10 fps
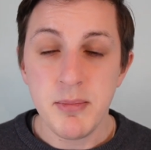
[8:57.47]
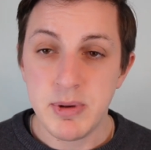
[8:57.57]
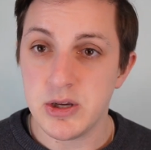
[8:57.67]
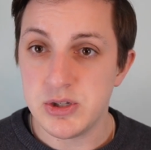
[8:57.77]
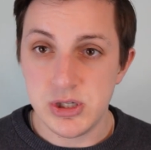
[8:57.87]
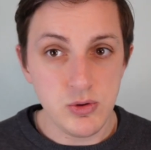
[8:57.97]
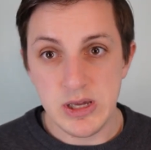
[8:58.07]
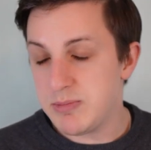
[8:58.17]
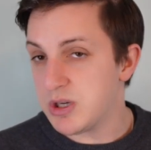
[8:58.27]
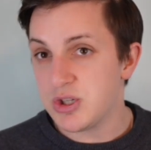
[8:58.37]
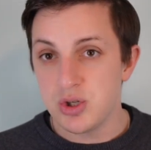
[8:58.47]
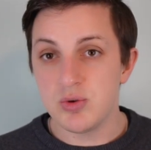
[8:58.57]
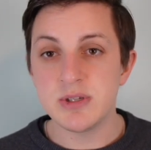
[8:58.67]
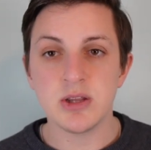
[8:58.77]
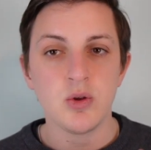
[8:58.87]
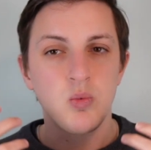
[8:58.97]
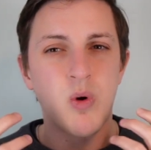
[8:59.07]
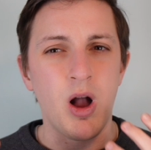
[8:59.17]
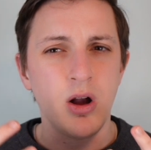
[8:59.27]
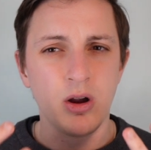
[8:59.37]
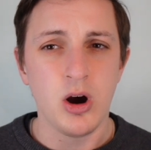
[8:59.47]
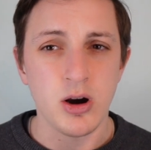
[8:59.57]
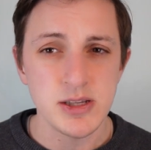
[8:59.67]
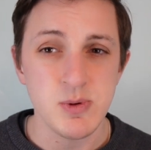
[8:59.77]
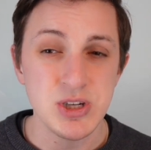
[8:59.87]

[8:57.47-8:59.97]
because you keep just choosing the wrong cards,